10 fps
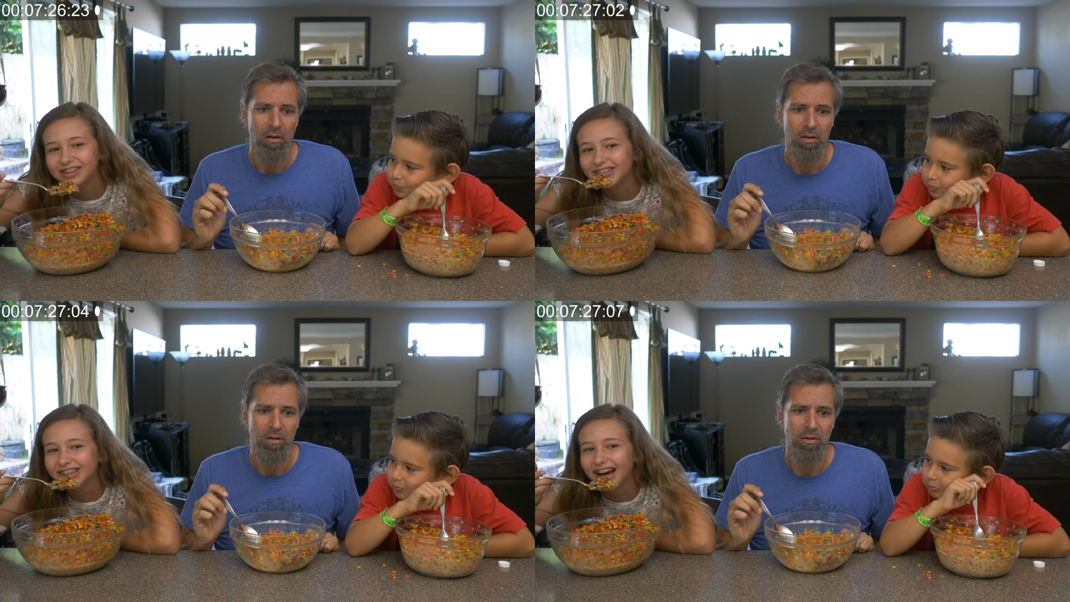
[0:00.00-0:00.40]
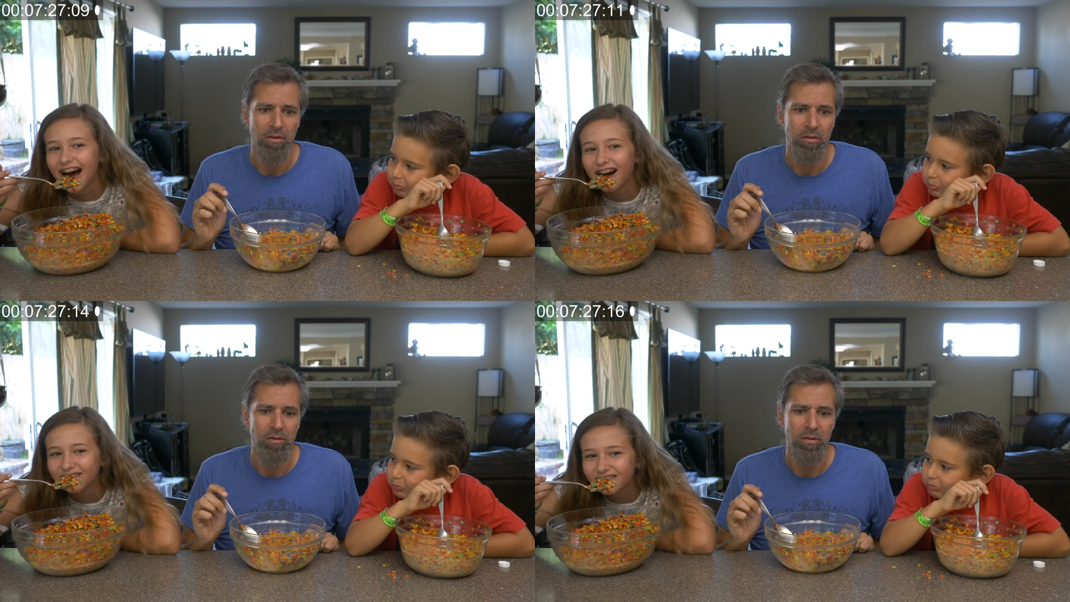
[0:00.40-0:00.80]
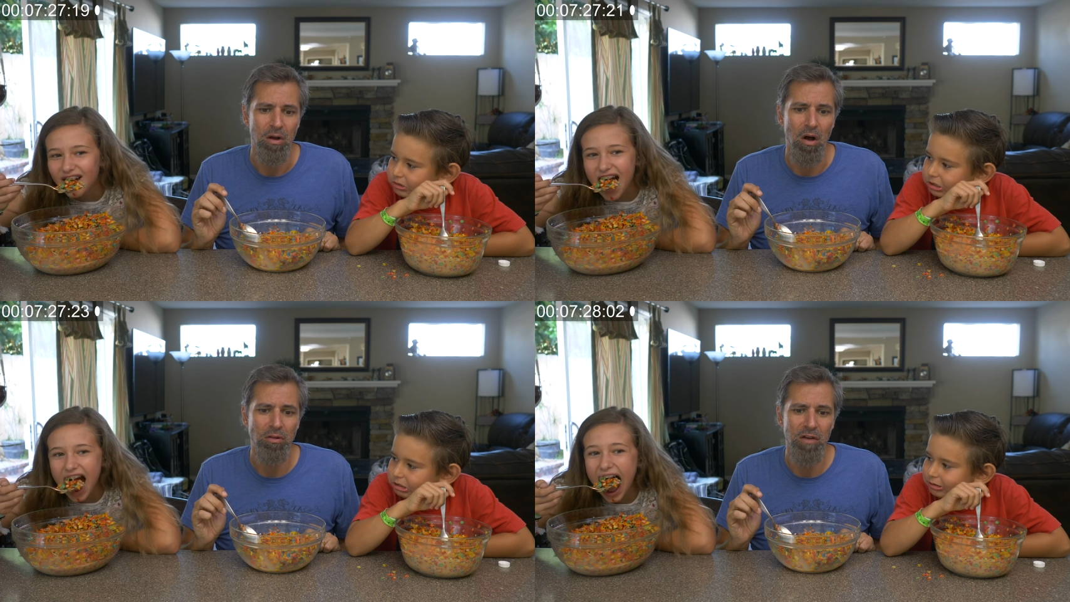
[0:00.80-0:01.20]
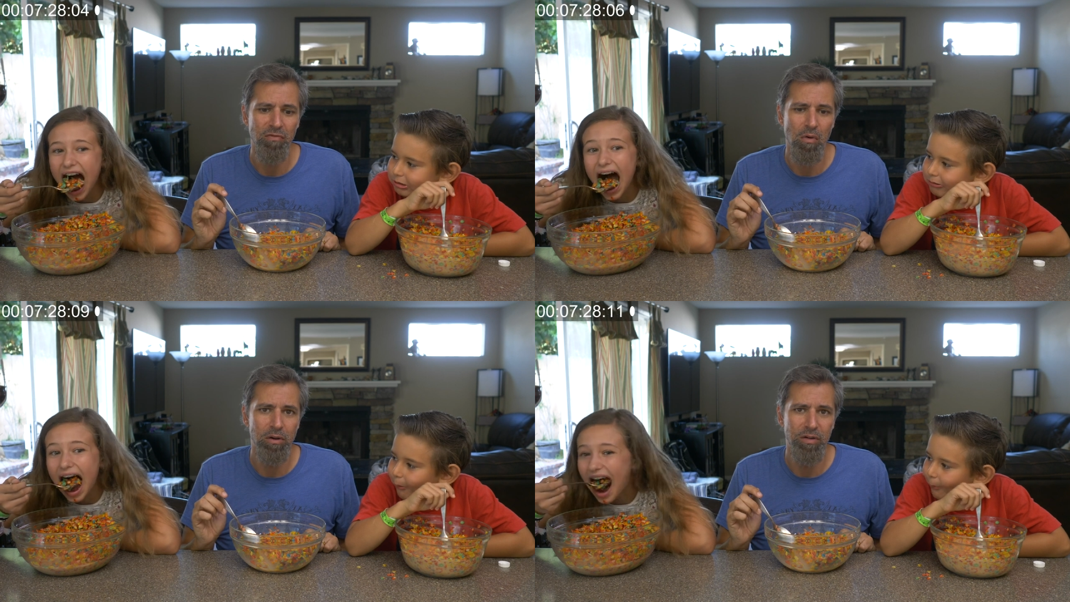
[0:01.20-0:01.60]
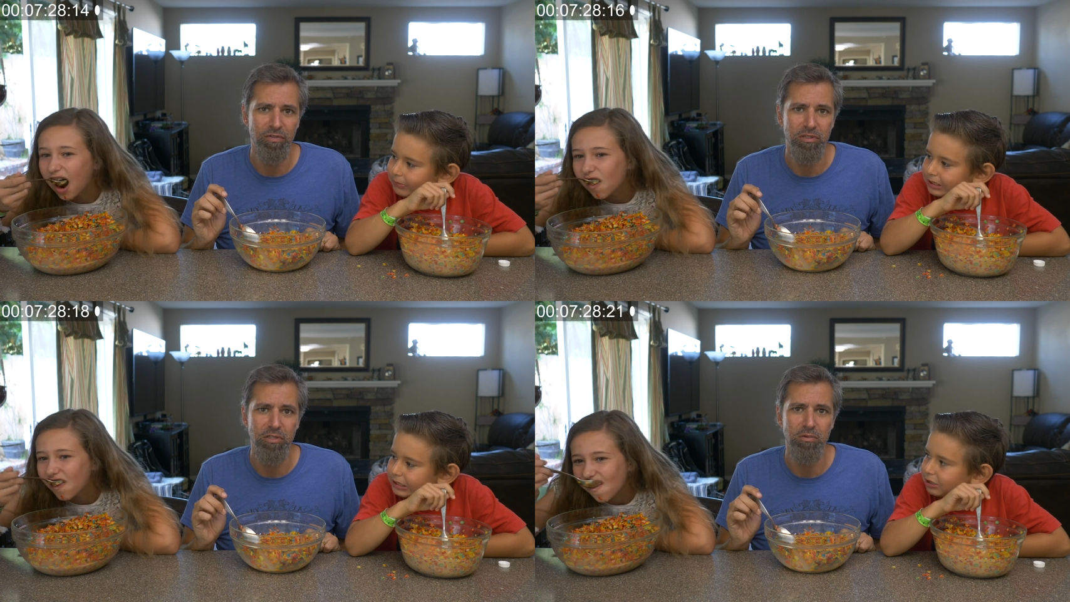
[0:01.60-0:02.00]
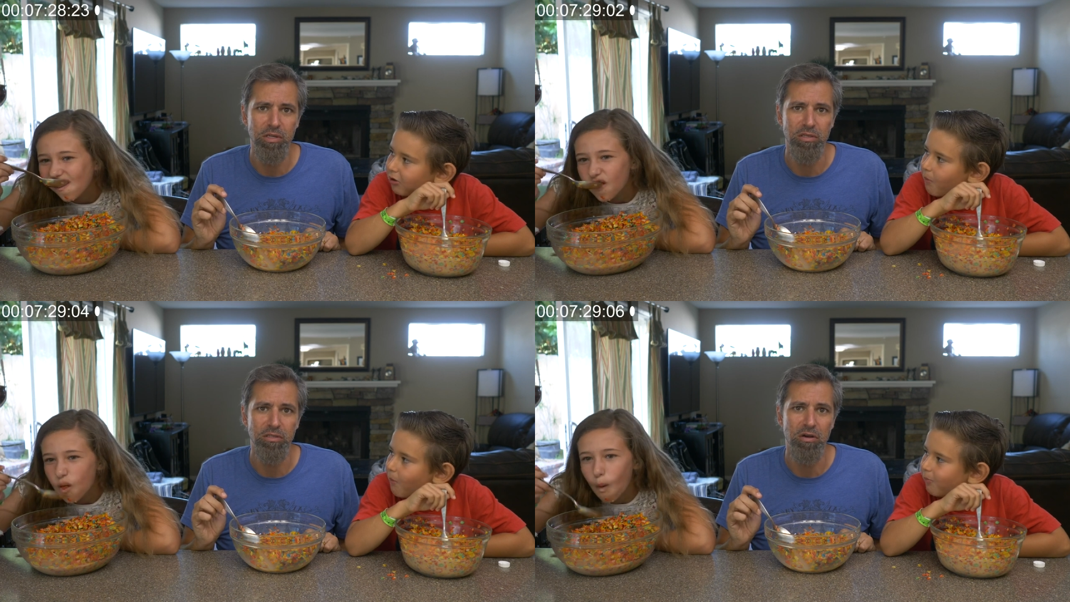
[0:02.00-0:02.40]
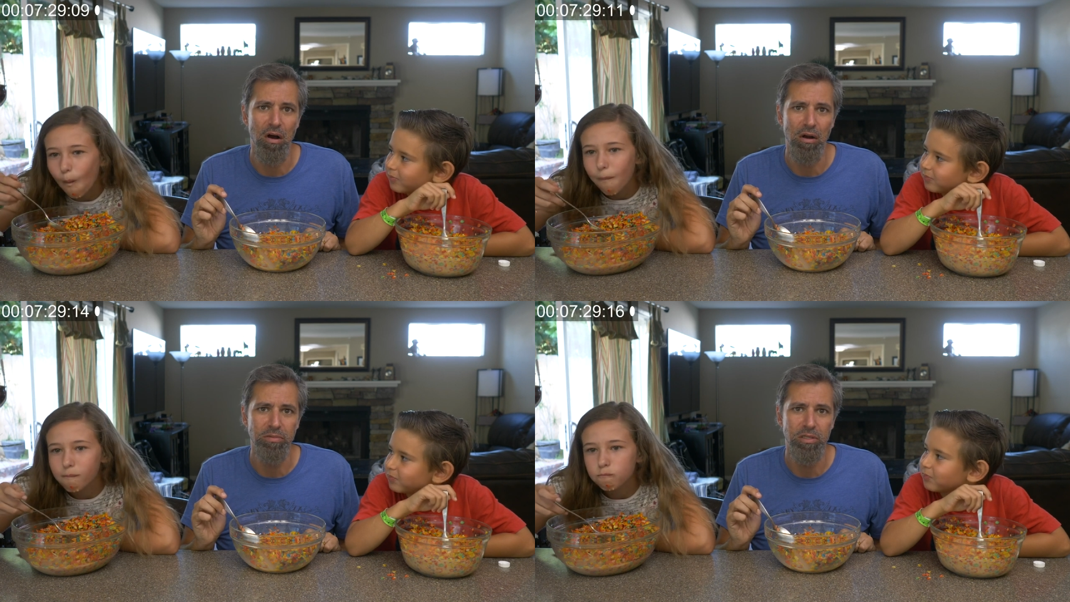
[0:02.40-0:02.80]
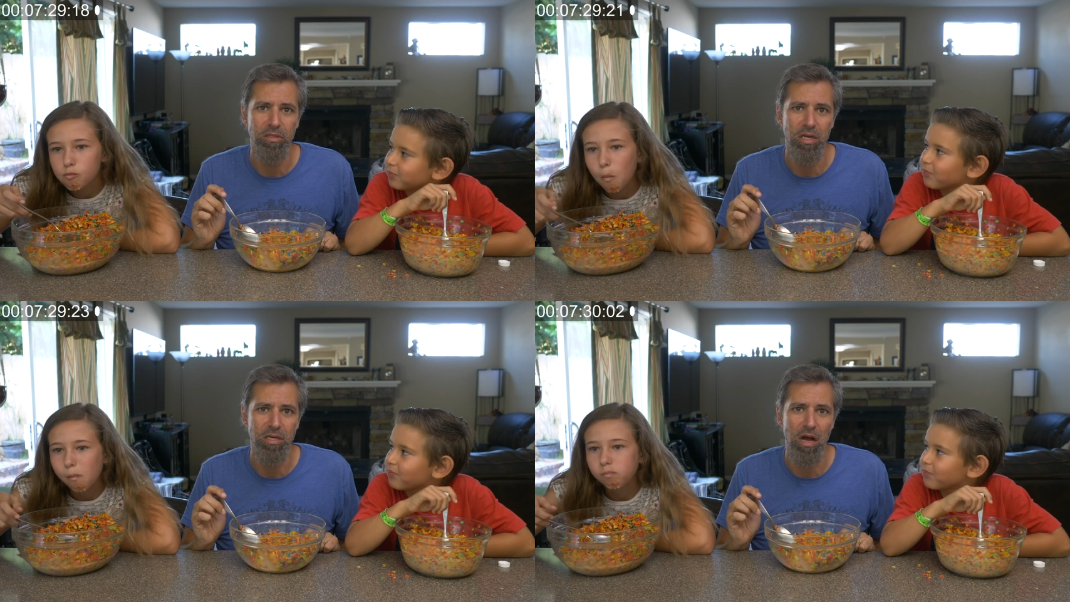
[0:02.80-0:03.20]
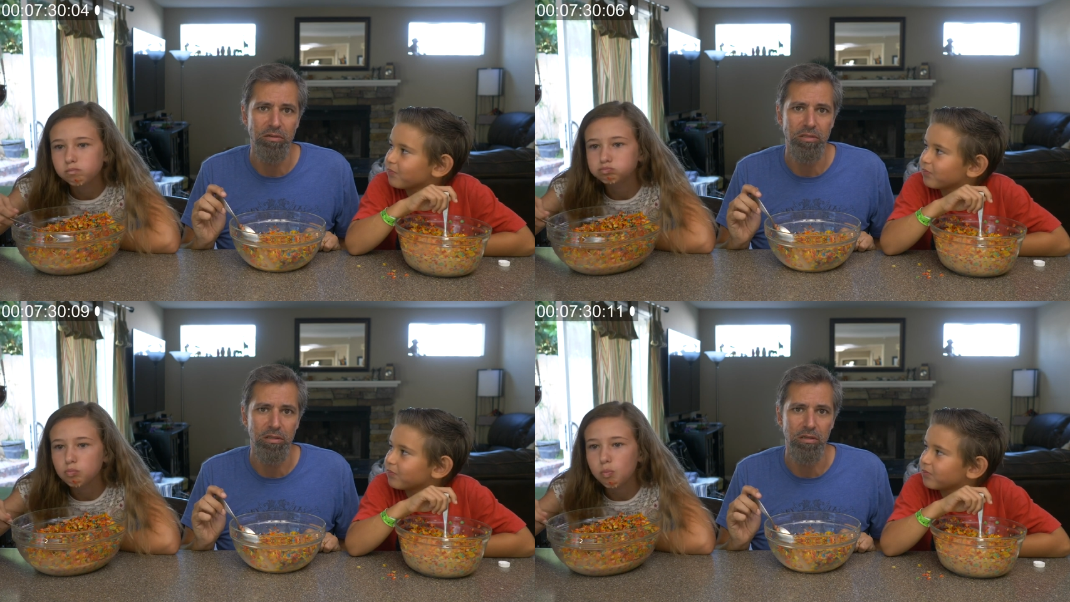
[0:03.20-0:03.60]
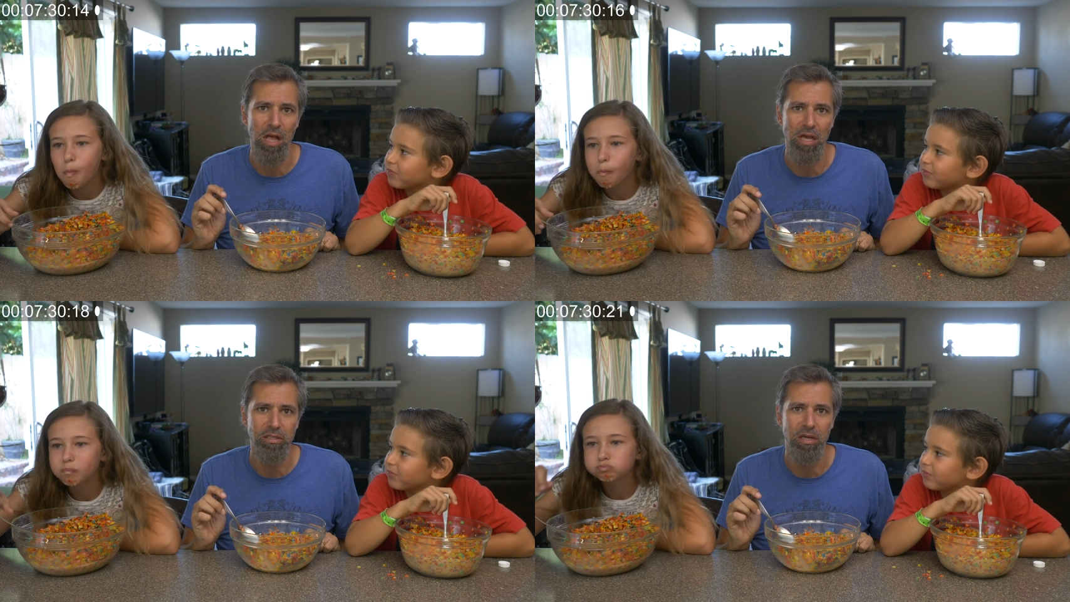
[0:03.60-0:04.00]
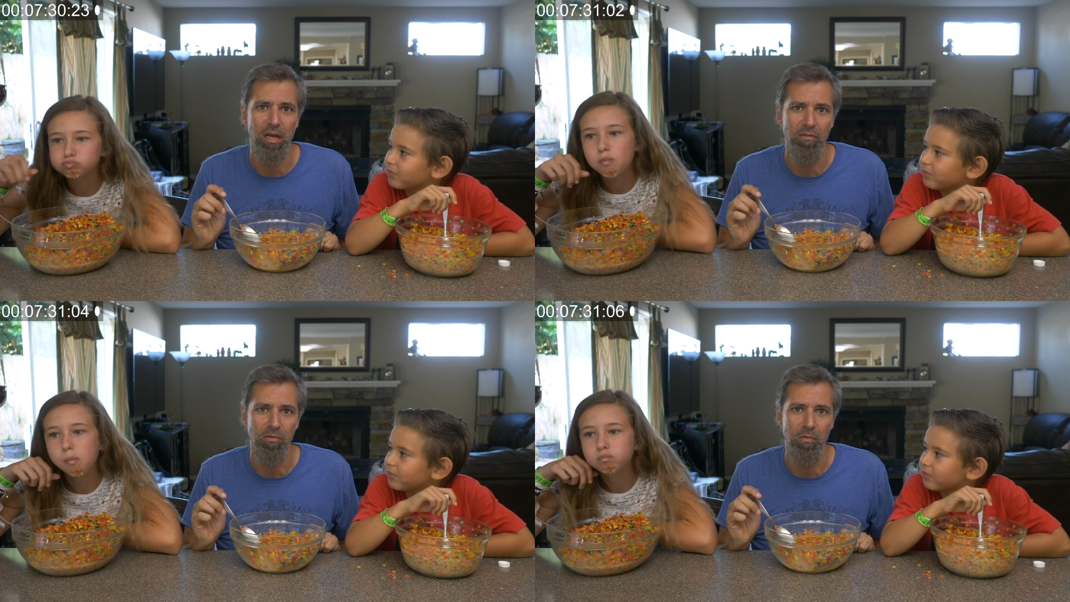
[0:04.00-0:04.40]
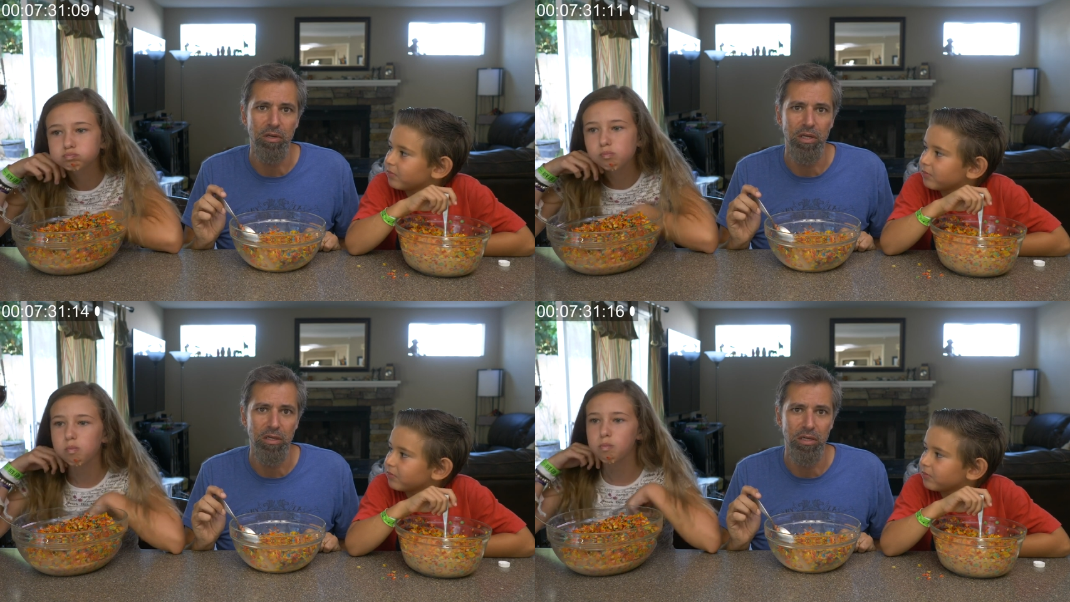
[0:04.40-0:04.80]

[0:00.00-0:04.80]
Speaker 1: made me laugh. All
Speaker 2: I've wanted for two weeks is carbs, and now it's like the last thing I ever want to eat